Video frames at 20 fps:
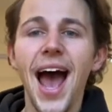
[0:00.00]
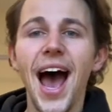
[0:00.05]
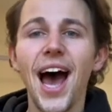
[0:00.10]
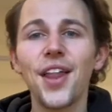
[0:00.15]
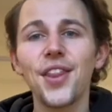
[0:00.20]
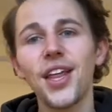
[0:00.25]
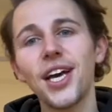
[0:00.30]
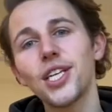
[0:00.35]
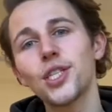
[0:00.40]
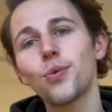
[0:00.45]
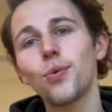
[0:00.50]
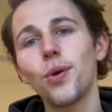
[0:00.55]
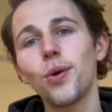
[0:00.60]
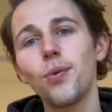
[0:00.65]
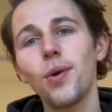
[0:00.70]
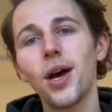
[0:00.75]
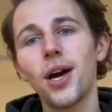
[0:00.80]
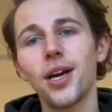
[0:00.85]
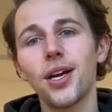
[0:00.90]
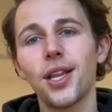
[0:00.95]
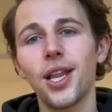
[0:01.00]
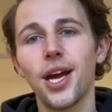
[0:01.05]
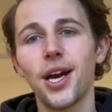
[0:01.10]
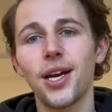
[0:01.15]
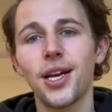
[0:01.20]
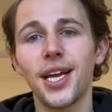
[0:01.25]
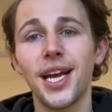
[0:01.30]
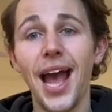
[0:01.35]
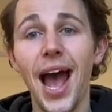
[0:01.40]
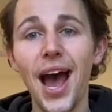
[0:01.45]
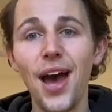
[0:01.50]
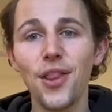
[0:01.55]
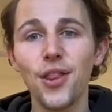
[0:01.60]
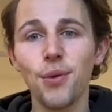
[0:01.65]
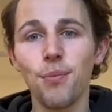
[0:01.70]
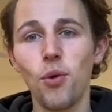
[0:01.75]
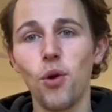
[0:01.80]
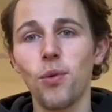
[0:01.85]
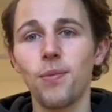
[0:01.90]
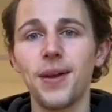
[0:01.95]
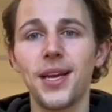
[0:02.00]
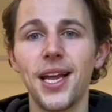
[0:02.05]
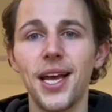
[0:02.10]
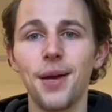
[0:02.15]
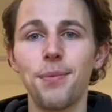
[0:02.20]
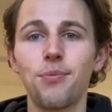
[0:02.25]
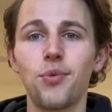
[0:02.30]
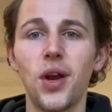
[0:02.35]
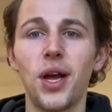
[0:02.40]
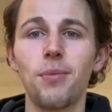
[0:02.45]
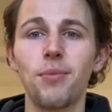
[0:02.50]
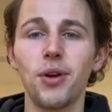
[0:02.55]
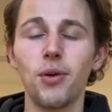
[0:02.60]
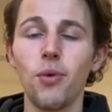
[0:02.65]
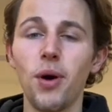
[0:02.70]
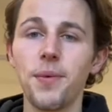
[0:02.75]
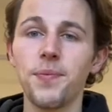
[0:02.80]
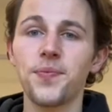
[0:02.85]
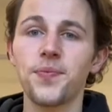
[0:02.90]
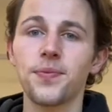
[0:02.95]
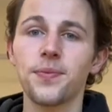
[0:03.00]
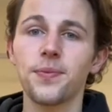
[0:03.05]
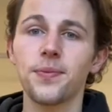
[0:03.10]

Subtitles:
and that's where we are learning at the moment in Primary 1.